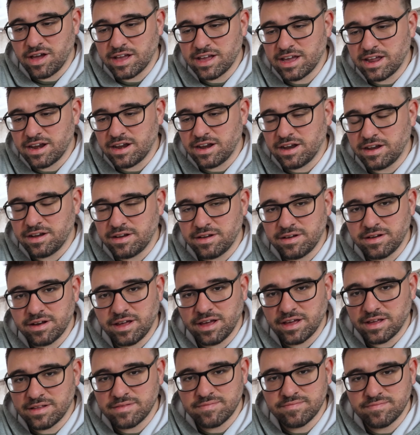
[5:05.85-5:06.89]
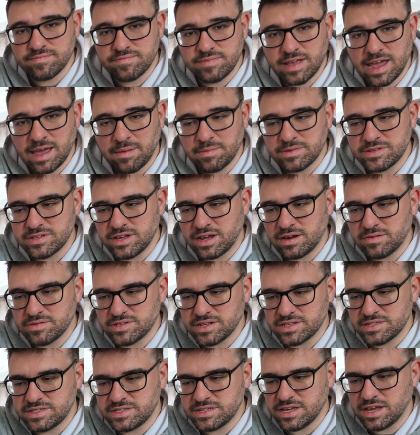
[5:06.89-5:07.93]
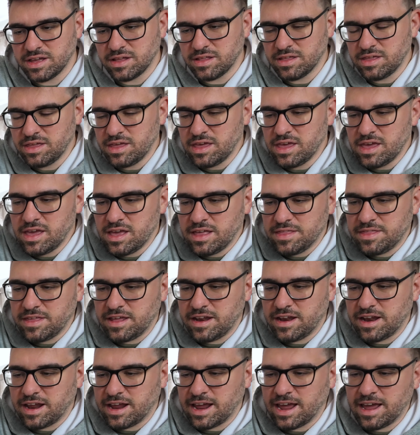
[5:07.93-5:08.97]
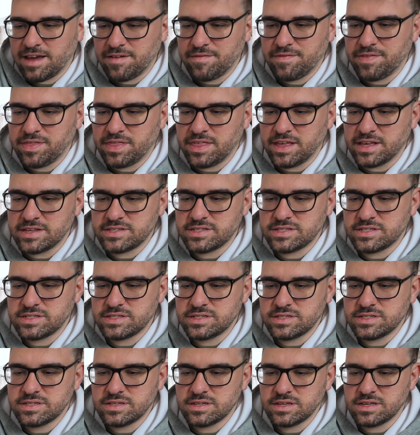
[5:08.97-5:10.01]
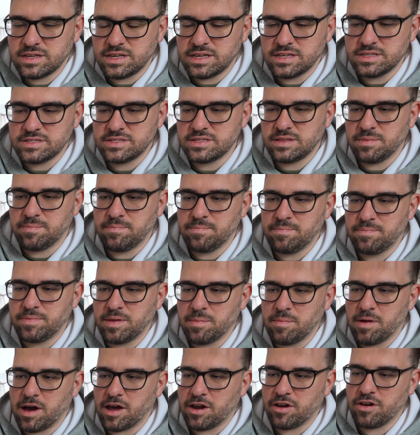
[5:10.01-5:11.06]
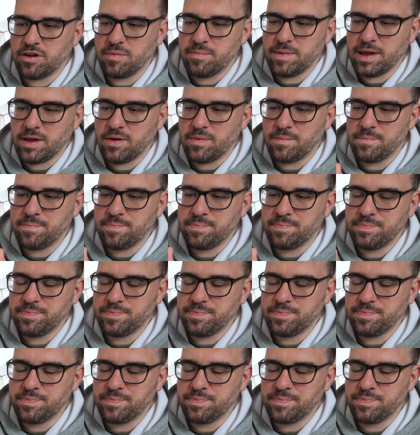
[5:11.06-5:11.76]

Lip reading: I got it on Amazon. It was on sale. Then I have this is the monitor mount,